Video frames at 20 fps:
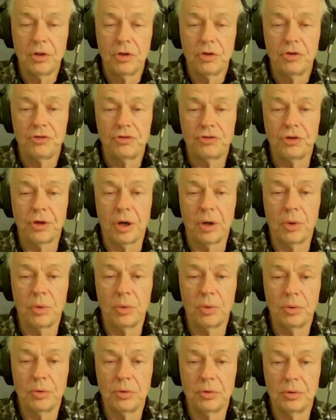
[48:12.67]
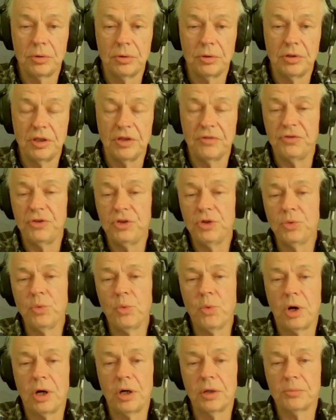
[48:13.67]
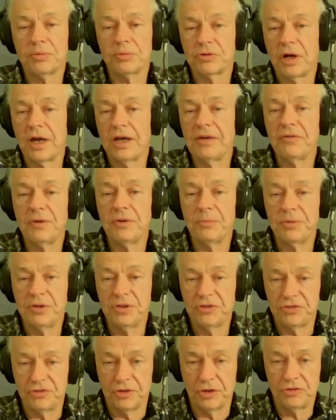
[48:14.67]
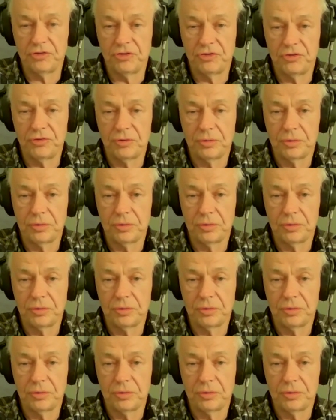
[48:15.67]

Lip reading: So if you want private business,